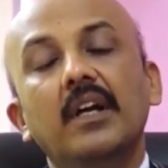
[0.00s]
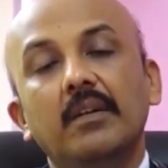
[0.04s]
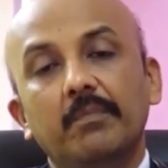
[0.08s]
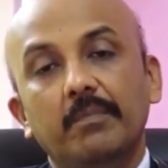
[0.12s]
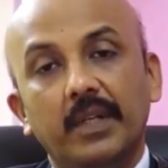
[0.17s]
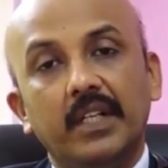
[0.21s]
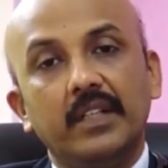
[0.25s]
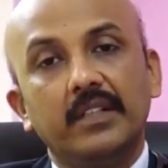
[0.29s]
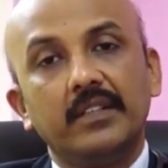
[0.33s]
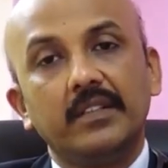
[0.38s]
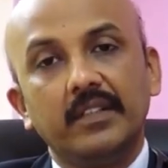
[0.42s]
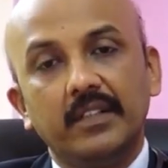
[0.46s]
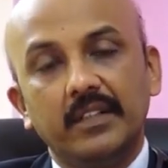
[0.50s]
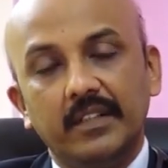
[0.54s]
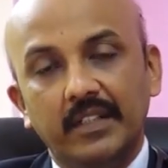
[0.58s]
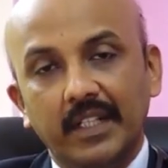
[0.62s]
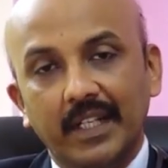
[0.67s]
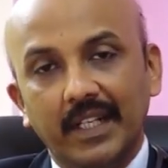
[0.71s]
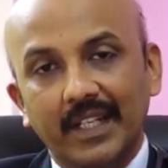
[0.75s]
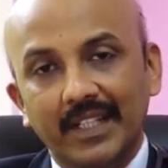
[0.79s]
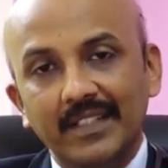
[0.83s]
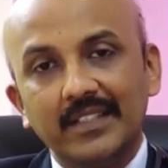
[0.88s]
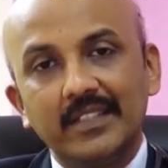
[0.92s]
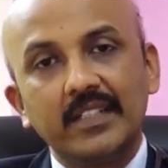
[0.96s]
because
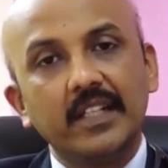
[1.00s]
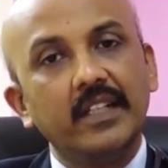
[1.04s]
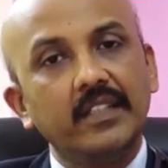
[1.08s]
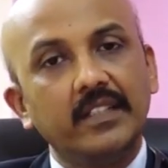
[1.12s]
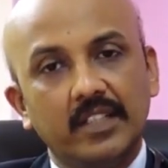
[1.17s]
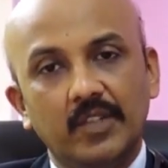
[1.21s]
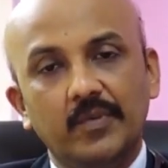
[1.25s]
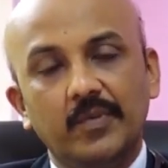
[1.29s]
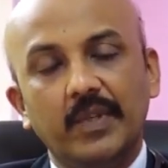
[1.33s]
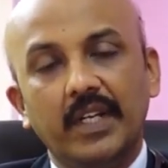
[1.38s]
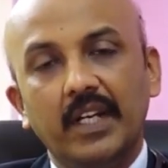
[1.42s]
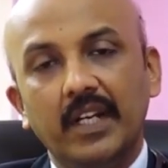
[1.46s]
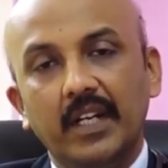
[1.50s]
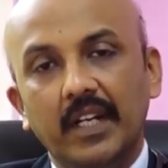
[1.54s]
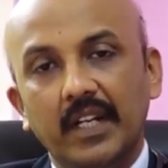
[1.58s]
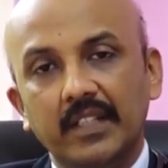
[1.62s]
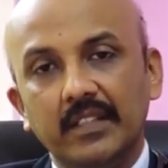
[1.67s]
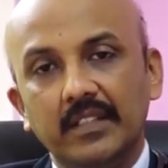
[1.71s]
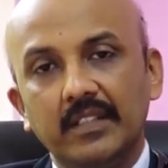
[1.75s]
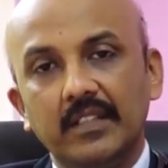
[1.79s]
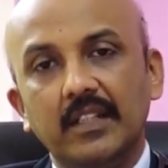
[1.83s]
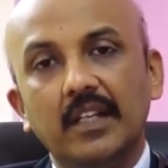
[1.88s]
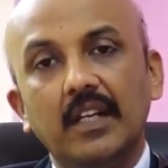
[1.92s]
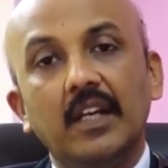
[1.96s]
the incidence is very
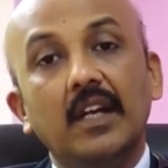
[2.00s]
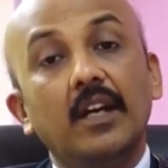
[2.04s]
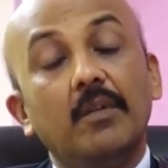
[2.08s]
less,